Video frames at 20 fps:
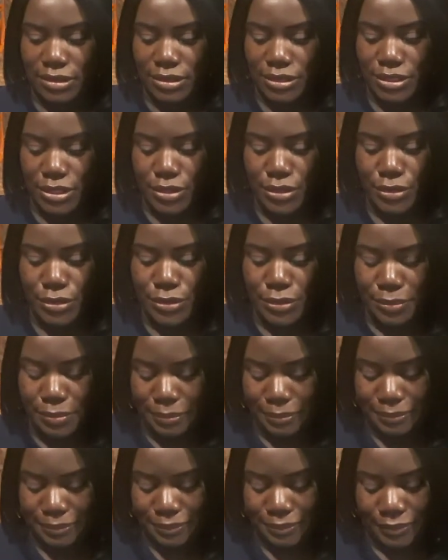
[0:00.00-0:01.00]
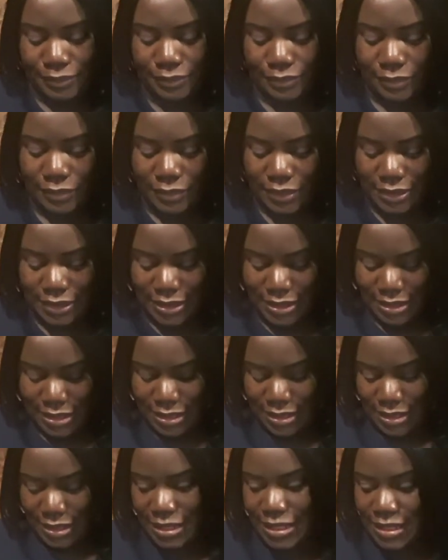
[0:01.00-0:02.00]
So
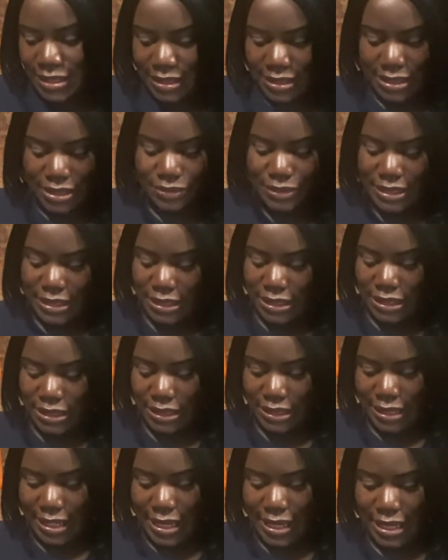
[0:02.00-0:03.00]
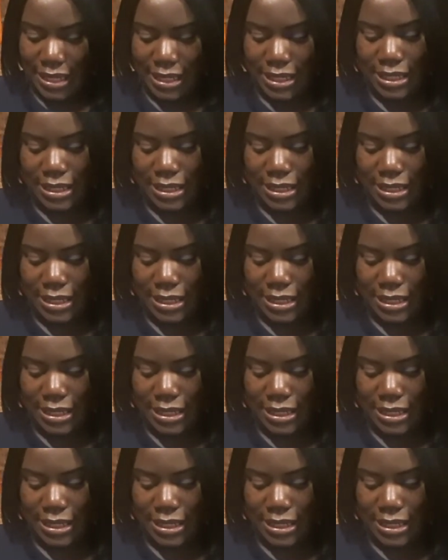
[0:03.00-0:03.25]
let's see what it looks like.